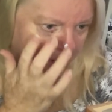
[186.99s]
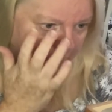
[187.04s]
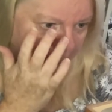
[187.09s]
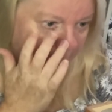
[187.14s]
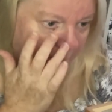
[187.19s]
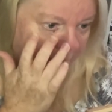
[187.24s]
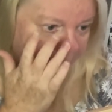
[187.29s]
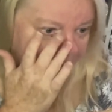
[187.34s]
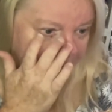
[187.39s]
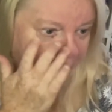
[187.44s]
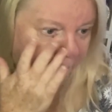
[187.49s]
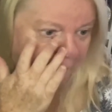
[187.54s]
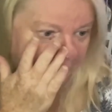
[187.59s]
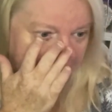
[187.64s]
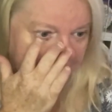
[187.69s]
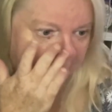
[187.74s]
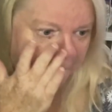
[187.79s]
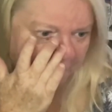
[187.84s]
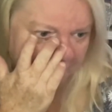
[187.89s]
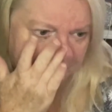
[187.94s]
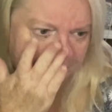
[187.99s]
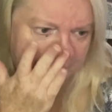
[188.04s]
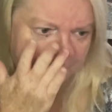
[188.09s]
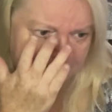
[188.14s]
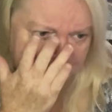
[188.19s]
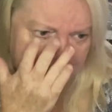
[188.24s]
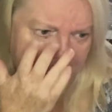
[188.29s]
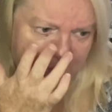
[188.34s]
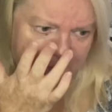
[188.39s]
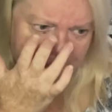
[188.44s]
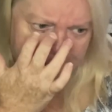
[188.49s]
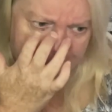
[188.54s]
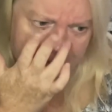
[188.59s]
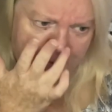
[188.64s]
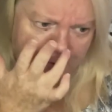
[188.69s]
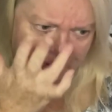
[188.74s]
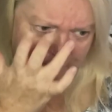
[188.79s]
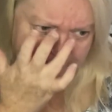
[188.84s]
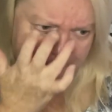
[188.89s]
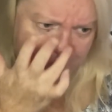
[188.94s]
And I thought, yeah,
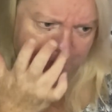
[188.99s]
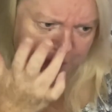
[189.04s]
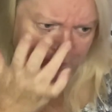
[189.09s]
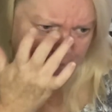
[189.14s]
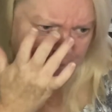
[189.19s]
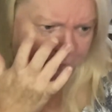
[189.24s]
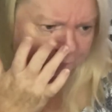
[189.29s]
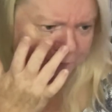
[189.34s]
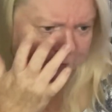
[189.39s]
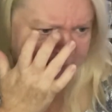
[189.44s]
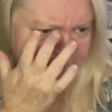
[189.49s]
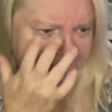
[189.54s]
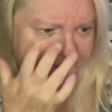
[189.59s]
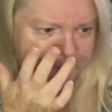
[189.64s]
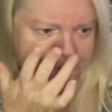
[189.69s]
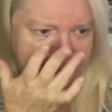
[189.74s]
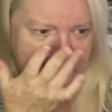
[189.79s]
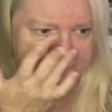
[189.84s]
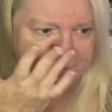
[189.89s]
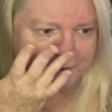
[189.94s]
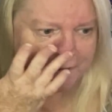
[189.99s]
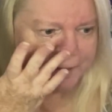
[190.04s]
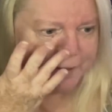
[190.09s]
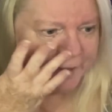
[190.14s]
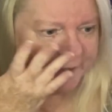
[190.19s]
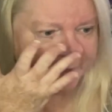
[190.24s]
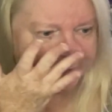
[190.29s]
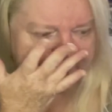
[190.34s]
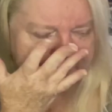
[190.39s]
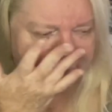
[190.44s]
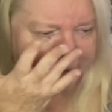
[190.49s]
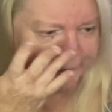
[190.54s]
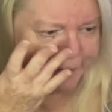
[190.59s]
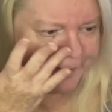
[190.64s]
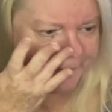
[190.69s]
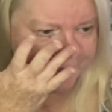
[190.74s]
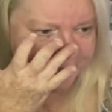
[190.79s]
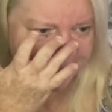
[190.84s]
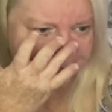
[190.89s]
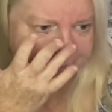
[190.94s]
I put it on very sparingly
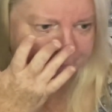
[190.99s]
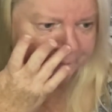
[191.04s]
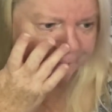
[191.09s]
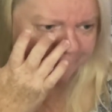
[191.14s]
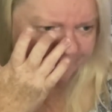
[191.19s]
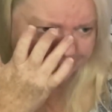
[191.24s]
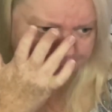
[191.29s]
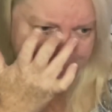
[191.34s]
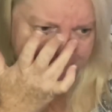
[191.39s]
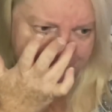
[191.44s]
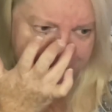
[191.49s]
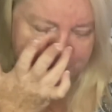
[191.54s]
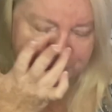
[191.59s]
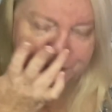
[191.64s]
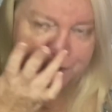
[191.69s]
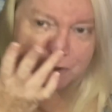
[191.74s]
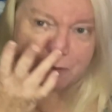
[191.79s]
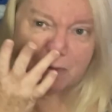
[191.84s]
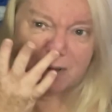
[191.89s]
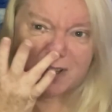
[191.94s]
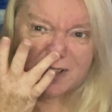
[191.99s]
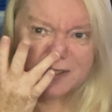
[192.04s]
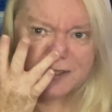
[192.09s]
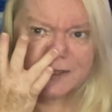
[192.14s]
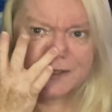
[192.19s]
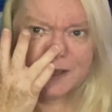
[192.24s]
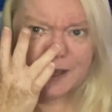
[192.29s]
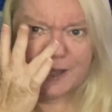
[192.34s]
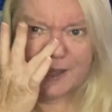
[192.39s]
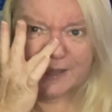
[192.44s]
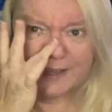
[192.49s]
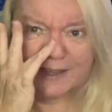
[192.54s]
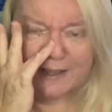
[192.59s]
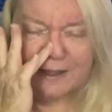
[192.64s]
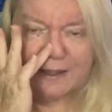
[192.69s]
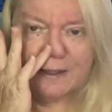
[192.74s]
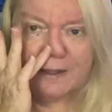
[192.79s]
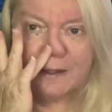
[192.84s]
and twice a day.